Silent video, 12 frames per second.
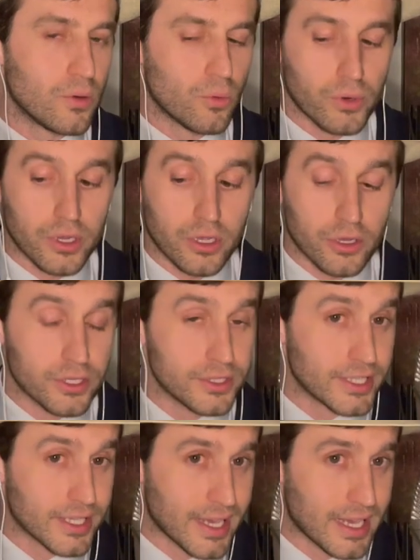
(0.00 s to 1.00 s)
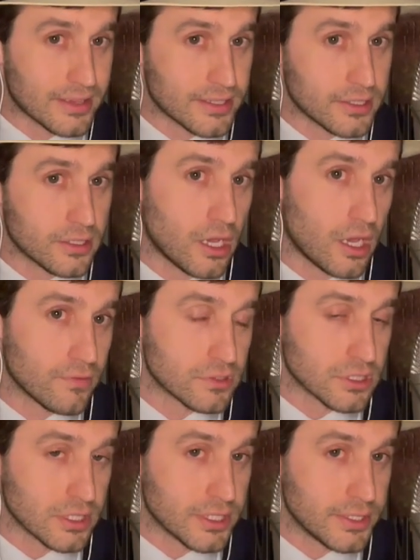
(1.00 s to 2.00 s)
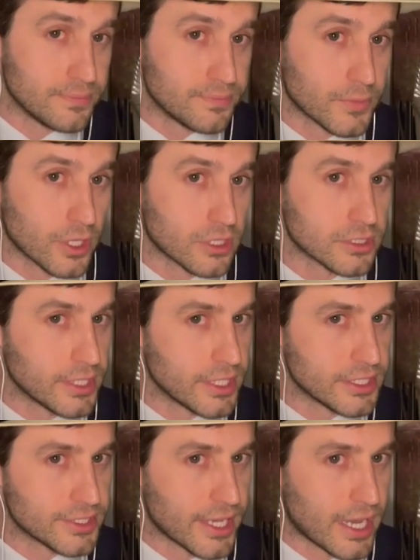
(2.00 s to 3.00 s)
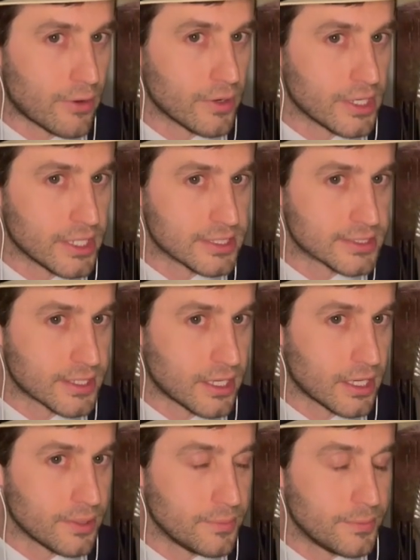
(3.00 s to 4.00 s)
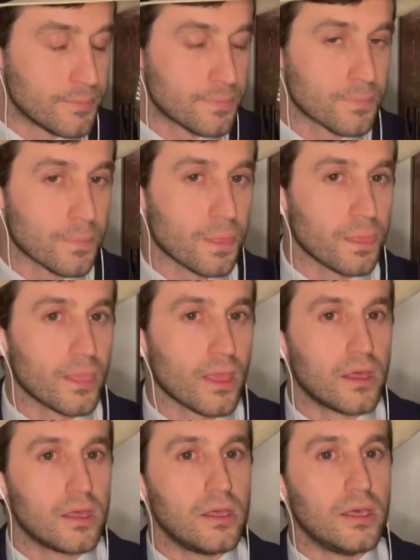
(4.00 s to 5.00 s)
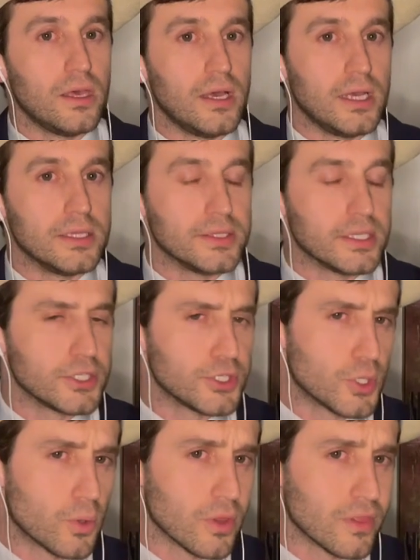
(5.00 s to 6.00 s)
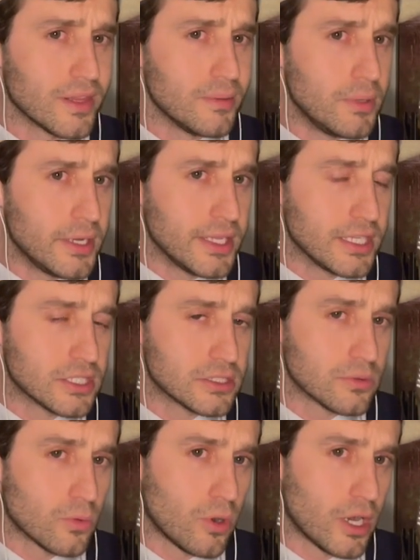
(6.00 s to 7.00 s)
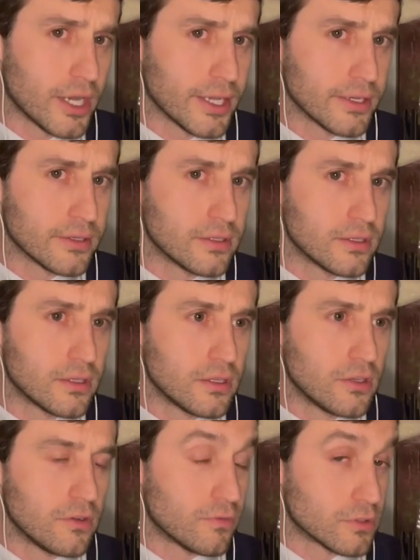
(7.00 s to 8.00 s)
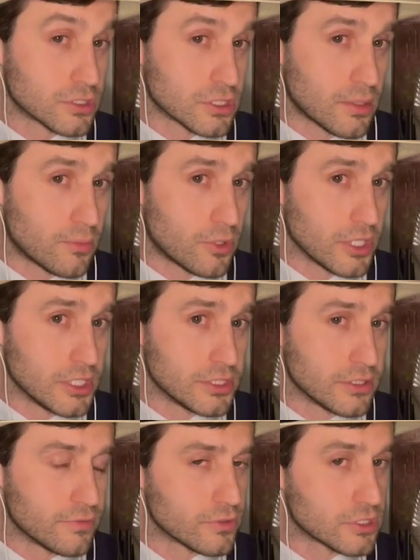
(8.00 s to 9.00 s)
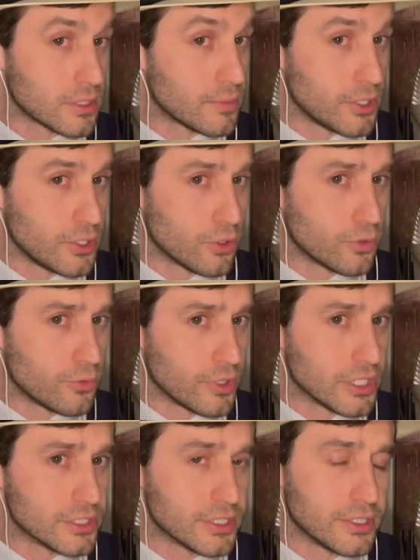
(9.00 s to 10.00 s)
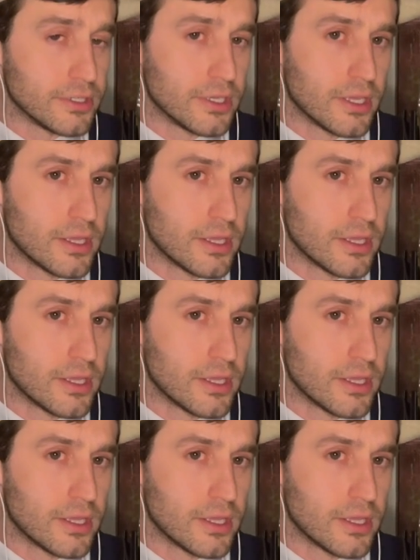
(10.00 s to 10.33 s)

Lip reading: We're gonna decant it, obviously, because it needs air, it needs time. And Lebanese wine, for some reason, for some unknown reason,